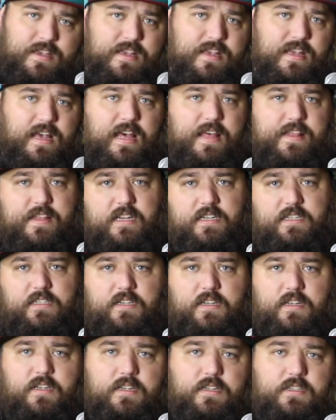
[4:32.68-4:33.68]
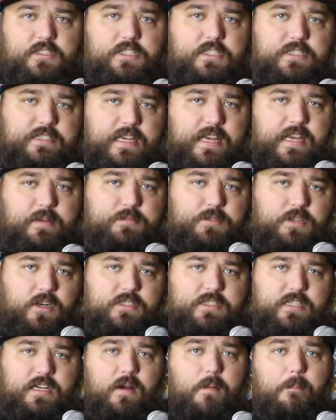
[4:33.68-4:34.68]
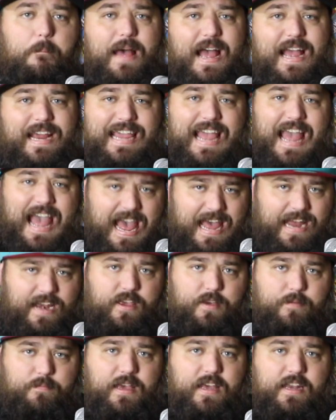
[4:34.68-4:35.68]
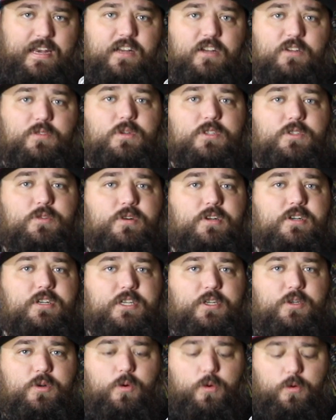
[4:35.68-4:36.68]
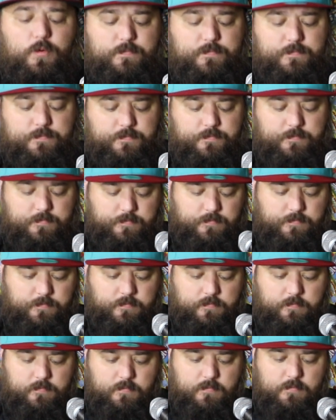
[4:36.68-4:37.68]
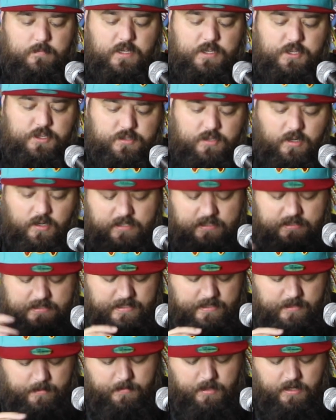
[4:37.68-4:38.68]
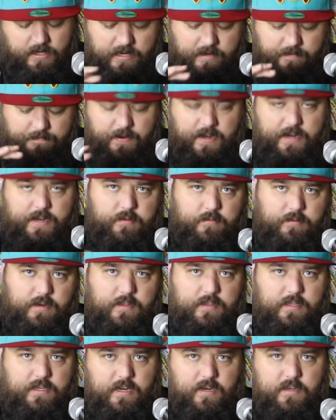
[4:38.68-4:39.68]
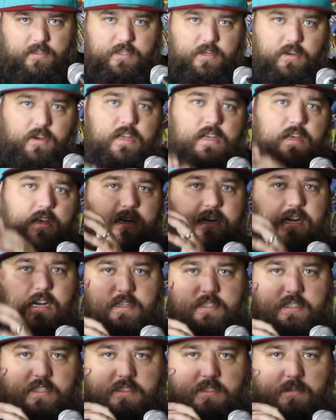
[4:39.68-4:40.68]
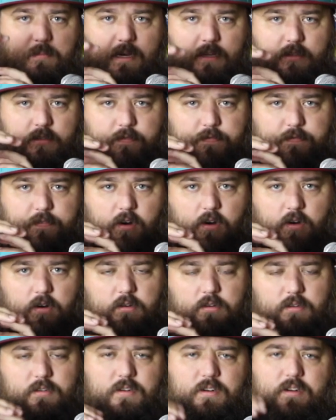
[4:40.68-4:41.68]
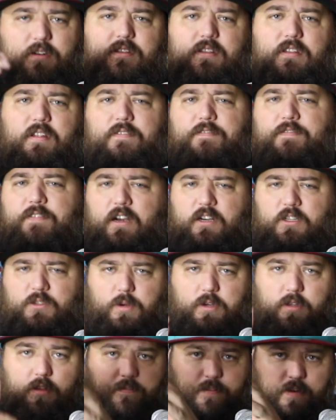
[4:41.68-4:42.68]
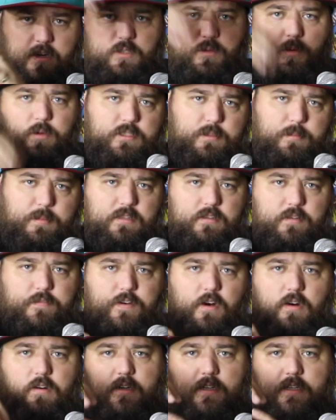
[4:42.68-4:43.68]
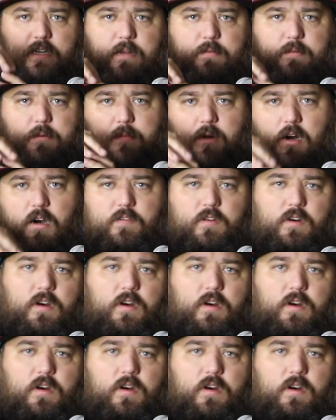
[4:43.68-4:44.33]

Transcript: And then Shazam starts to come back at him. And here's what's really cool. You start to see them, they're kind of fighting around the carousel. Carousel's about to fall, or the Ferris wheel. The Ferris wheel is about to fall on Captain Marvel